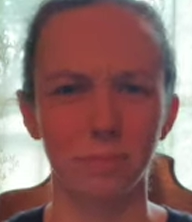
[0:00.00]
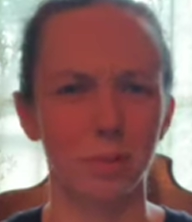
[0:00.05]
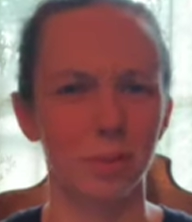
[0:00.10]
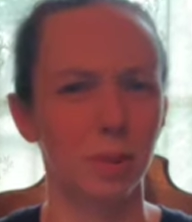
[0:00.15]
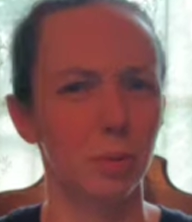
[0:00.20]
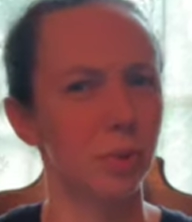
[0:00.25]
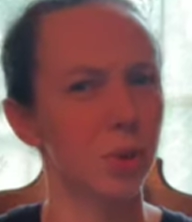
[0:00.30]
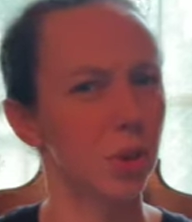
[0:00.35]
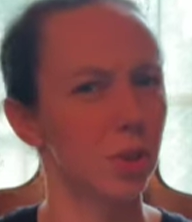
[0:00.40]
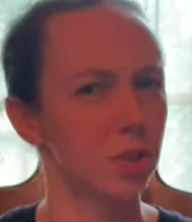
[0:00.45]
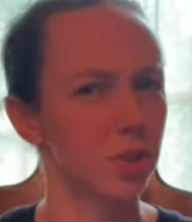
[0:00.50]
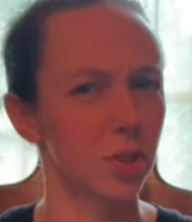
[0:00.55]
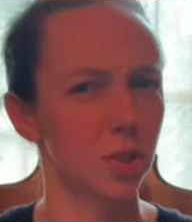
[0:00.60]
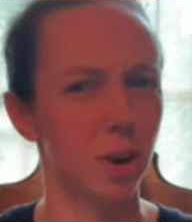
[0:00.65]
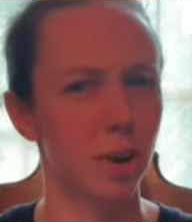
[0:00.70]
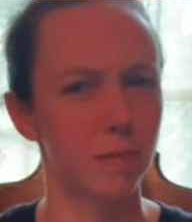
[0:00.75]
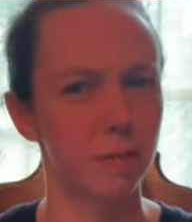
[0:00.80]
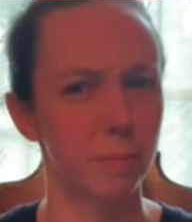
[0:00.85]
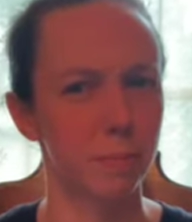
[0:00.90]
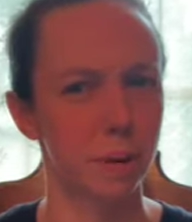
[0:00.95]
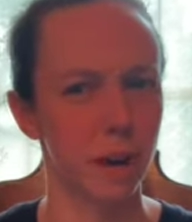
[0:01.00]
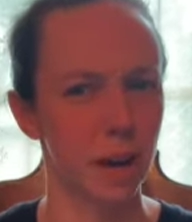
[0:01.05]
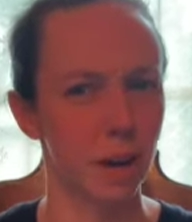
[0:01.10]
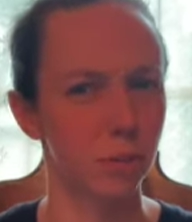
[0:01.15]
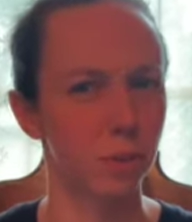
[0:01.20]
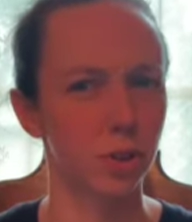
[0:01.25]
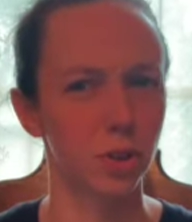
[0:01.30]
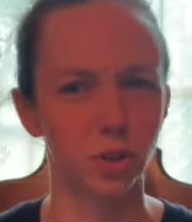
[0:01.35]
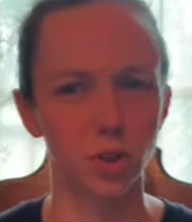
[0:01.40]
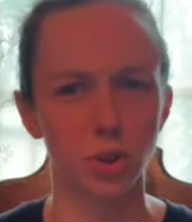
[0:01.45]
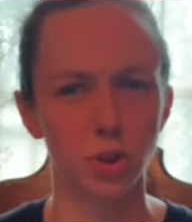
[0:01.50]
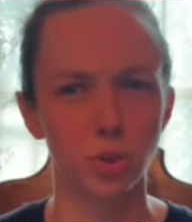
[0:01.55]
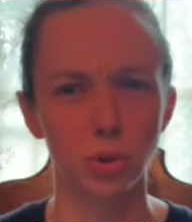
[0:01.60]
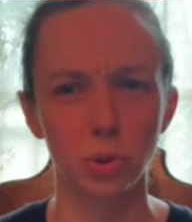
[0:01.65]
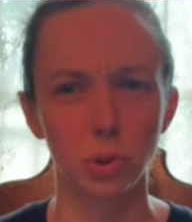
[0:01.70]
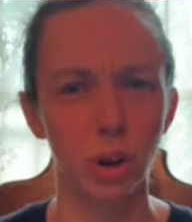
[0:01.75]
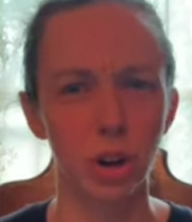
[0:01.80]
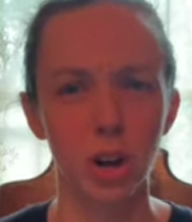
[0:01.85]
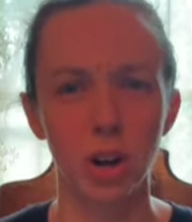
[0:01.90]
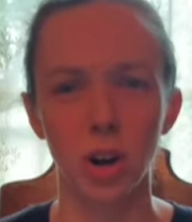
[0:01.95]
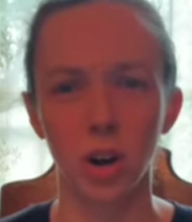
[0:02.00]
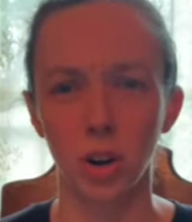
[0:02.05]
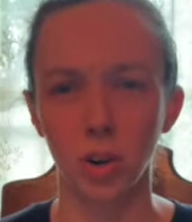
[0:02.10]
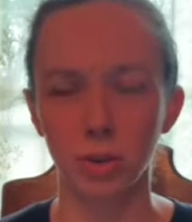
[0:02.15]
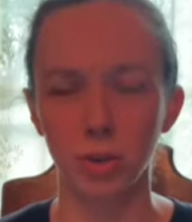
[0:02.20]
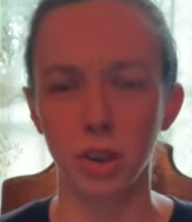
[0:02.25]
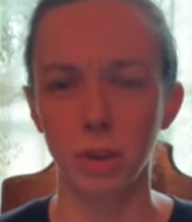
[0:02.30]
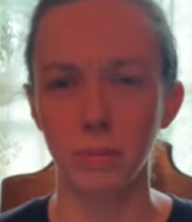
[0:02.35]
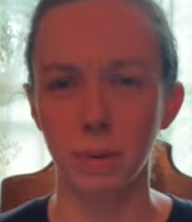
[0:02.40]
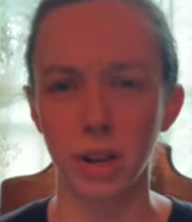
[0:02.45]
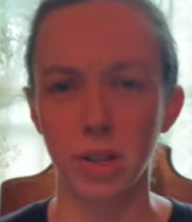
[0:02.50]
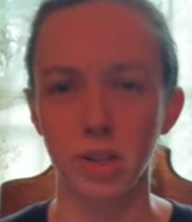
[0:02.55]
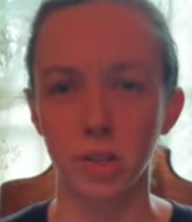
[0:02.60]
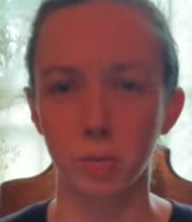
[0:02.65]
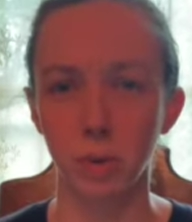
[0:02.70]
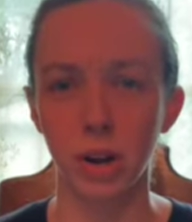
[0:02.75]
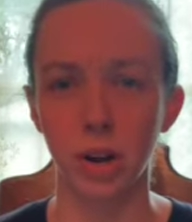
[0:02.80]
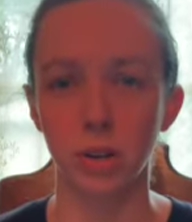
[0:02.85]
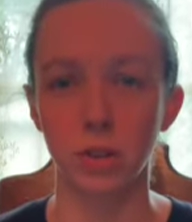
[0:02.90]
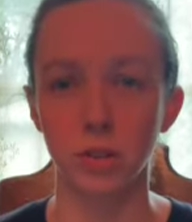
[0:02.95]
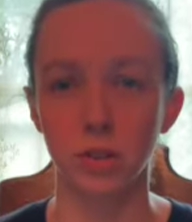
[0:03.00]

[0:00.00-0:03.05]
we also have the power to hurt them as well.